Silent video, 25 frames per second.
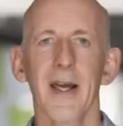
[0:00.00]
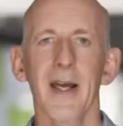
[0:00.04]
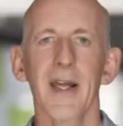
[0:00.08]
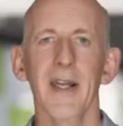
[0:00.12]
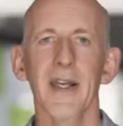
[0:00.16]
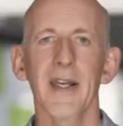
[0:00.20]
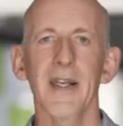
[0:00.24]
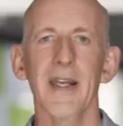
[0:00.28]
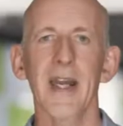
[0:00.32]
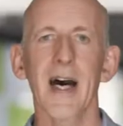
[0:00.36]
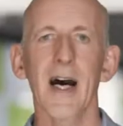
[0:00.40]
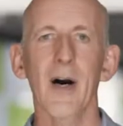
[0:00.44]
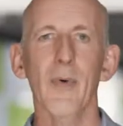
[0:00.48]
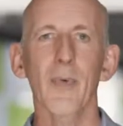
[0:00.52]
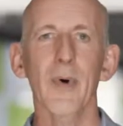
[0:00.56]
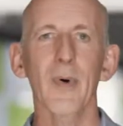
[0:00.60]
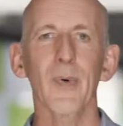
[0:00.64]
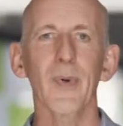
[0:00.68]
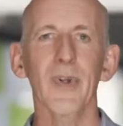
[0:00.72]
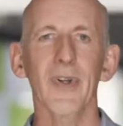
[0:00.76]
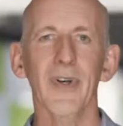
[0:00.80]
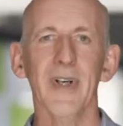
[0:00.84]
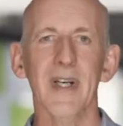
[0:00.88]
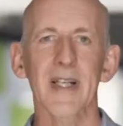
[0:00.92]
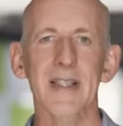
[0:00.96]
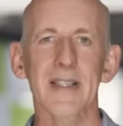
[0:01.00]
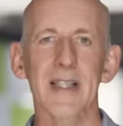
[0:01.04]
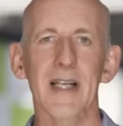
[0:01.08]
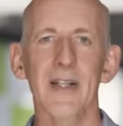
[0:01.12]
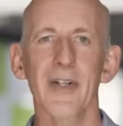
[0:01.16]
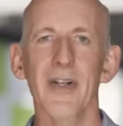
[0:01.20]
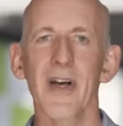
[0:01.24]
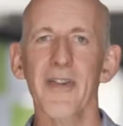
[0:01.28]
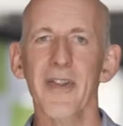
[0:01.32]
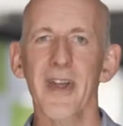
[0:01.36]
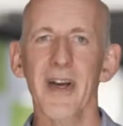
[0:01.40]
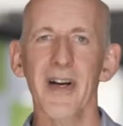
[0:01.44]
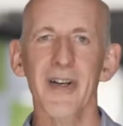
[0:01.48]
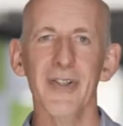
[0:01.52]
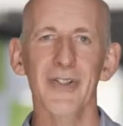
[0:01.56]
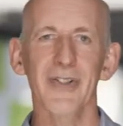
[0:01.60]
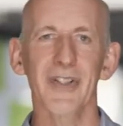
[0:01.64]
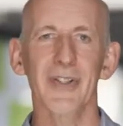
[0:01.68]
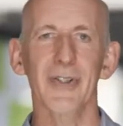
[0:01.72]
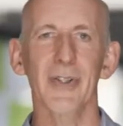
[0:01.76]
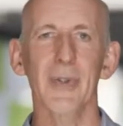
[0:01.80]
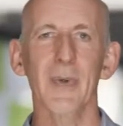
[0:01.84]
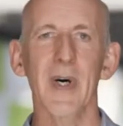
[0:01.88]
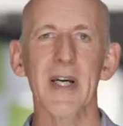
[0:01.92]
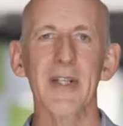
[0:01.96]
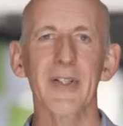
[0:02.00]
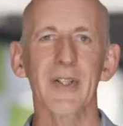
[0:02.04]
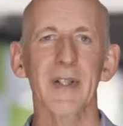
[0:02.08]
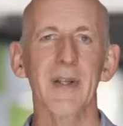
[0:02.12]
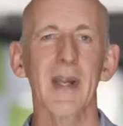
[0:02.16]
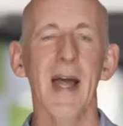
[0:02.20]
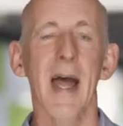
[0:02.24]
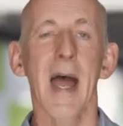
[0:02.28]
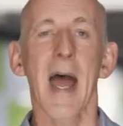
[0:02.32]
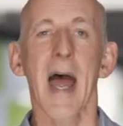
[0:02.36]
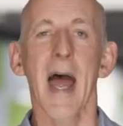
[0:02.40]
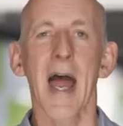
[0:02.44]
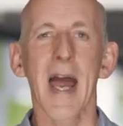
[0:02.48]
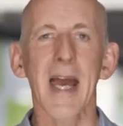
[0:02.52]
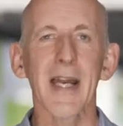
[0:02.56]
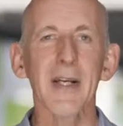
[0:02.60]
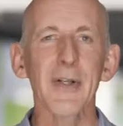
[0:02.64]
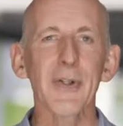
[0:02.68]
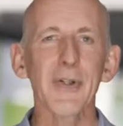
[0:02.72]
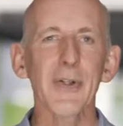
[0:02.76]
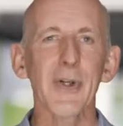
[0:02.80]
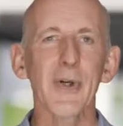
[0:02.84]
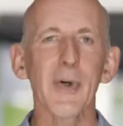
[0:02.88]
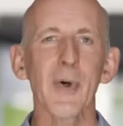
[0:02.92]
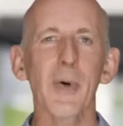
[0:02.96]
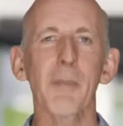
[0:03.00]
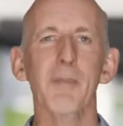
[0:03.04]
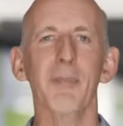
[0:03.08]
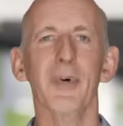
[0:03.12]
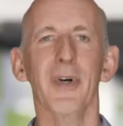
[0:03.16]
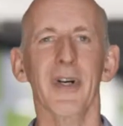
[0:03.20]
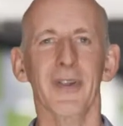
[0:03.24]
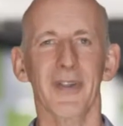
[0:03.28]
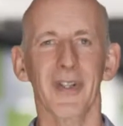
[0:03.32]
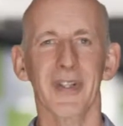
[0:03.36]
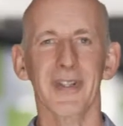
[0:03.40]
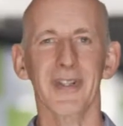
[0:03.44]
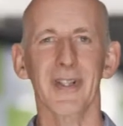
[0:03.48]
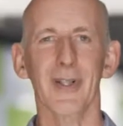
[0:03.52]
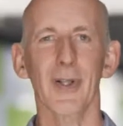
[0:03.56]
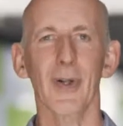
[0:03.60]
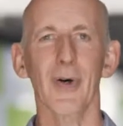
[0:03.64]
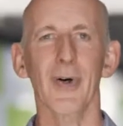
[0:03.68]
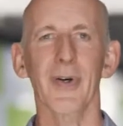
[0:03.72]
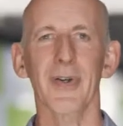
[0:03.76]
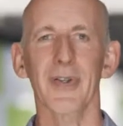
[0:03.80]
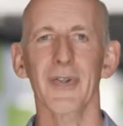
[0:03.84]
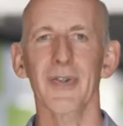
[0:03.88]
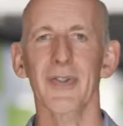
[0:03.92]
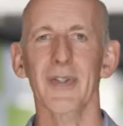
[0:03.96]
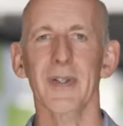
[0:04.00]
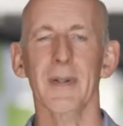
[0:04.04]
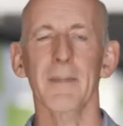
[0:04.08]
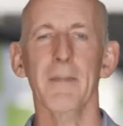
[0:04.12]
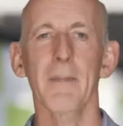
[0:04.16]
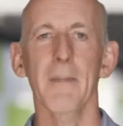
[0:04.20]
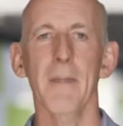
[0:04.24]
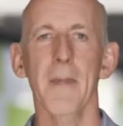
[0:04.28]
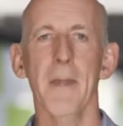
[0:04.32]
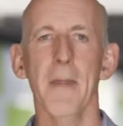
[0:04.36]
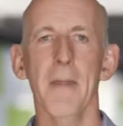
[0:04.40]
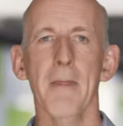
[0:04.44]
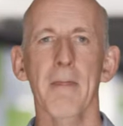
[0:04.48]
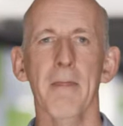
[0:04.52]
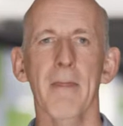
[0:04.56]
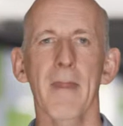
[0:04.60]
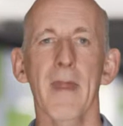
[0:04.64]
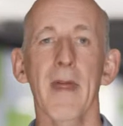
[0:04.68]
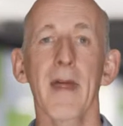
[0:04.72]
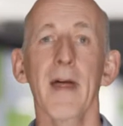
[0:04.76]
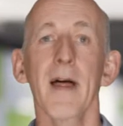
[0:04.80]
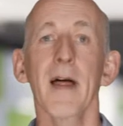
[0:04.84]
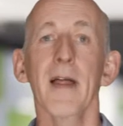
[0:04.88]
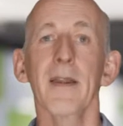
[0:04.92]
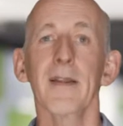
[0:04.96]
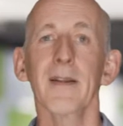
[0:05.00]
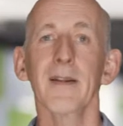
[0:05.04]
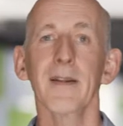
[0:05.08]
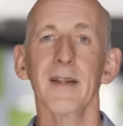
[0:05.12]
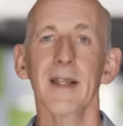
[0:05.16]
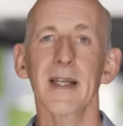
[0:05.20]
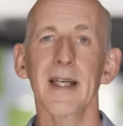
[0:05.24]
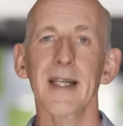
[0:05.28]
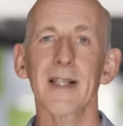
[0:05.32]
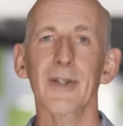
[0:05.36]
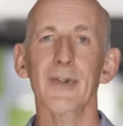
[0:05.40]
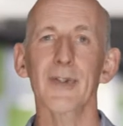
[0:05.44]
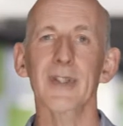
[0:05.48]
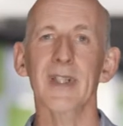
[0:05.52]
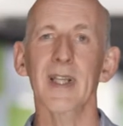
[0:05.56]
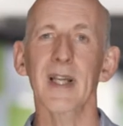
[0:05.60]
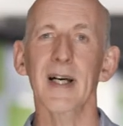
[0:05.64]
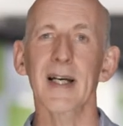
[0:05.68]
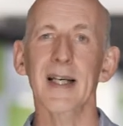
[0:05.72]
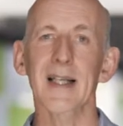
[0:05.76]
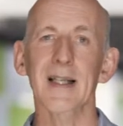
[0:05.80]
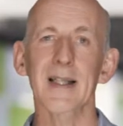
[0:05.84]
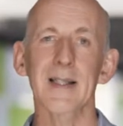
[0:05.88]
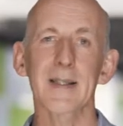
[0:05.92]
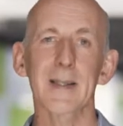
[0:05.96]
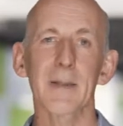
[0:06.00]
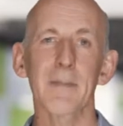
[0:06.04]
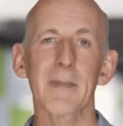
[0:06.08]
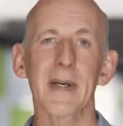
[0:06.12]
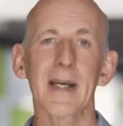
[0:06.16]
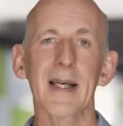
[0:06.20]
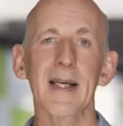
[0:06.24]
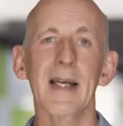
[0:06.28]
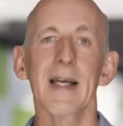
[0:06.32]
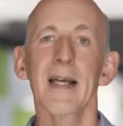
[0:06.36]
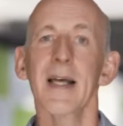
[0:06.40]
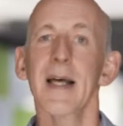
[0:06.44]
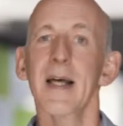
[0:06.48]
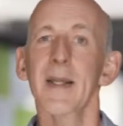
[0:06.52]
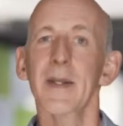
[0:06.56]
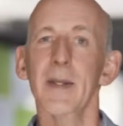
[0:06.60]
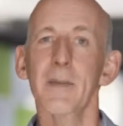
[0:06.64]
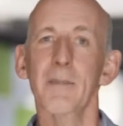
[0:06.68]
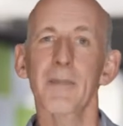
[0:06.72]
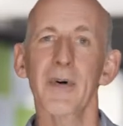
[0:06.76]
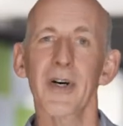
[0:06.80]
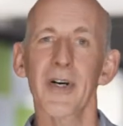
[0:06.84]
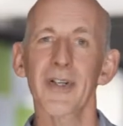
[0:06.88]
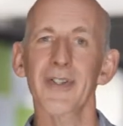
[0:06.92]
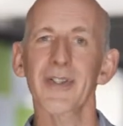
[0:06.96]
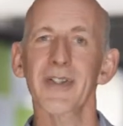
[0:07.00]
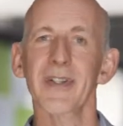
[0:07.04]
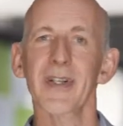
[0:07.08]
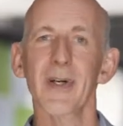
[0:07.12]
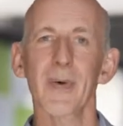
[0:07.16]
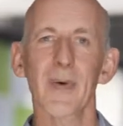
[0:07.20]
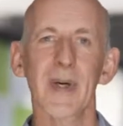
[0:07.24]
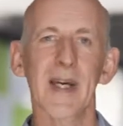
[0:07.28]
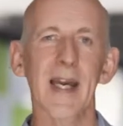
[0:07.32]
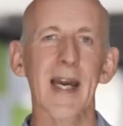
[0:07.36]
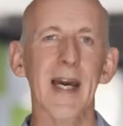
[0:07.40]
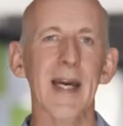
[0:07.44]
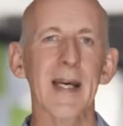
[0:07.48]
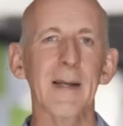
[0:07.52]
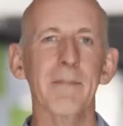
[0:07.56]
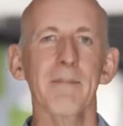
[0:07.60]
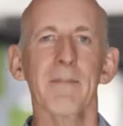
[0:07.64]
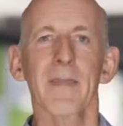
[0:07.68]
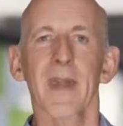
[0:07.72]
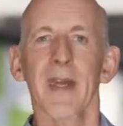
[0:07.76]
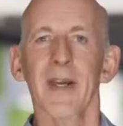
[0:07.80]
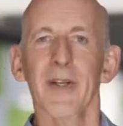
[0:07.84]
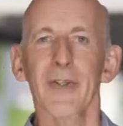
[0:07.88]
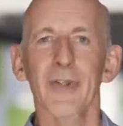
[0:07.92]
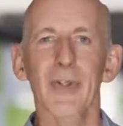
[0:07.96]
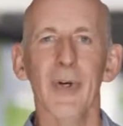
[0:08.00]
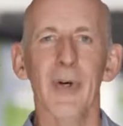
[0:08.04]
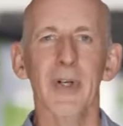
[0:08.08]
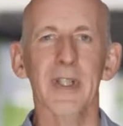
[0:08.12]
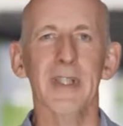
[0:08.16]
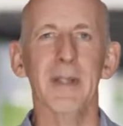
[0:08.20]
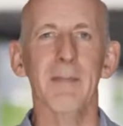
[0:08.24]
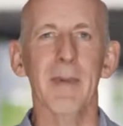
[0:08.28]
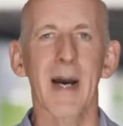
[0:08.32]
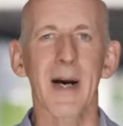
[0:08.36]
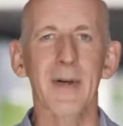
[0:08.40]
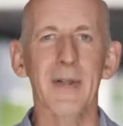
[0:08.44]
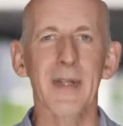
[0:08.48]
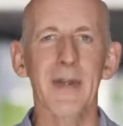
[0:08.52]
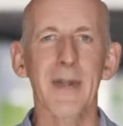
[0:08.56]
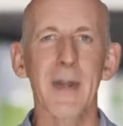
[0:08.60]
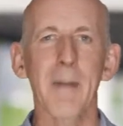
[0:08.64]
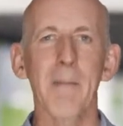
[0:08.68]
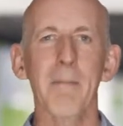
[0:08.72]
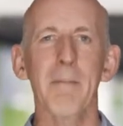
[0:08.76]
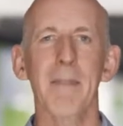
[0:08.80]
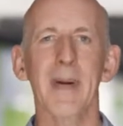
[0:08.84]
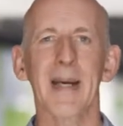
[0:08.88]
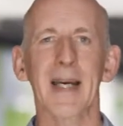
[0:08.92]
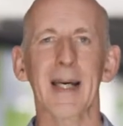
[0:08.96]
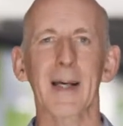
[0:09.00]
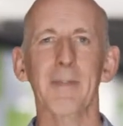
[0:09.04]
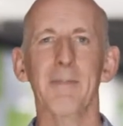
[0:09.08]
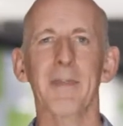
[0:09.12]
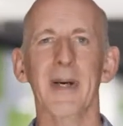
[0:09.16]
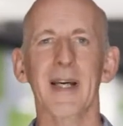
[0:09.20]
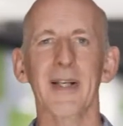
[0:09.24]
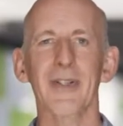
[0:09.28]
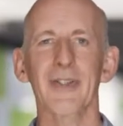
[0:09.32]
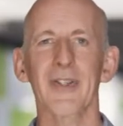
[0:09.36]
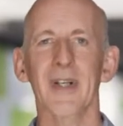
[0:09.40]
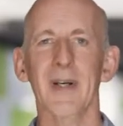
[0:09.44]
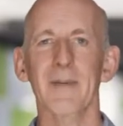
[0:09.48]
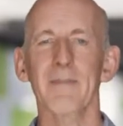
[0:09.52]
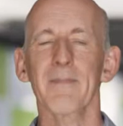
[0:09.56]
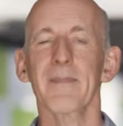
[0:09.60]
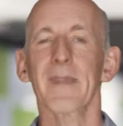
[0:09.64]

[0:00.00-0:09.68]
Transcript: Now we will look at another situation, a new product launch. The leader is likely to be the person who again talks about the big picture,